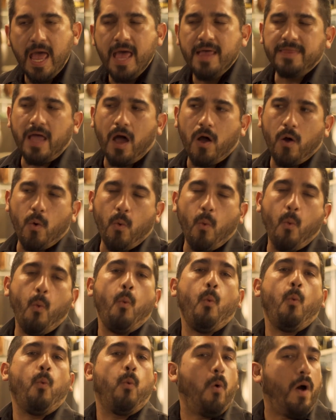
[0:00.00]
Now,
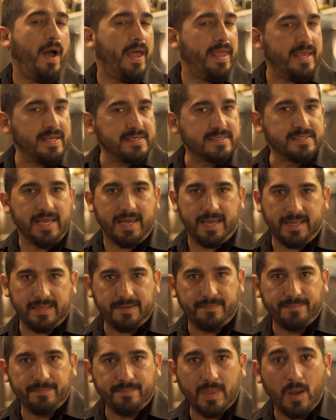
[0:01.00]
why is that?
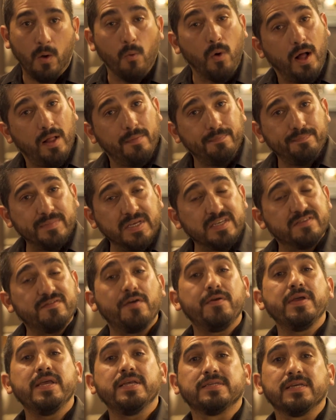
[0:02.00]
Well, it's
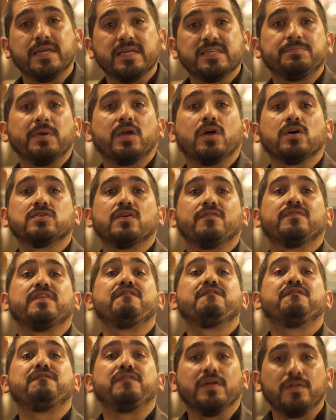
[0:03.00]
very easy. It's because of the
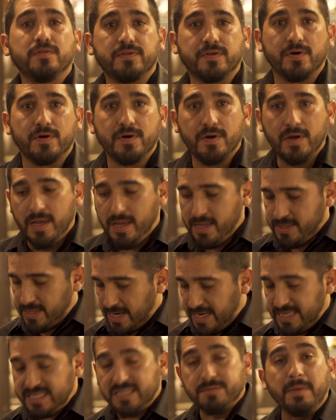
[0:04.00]
filter that
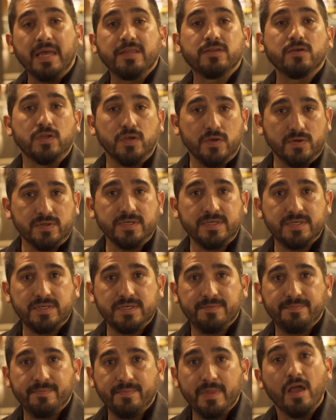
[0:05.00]
each method uses.
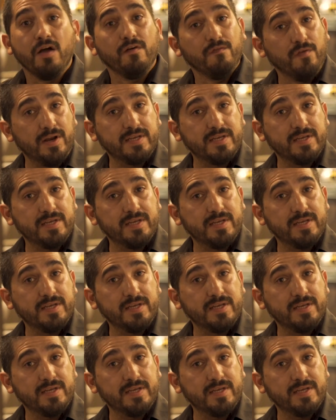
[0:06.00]
For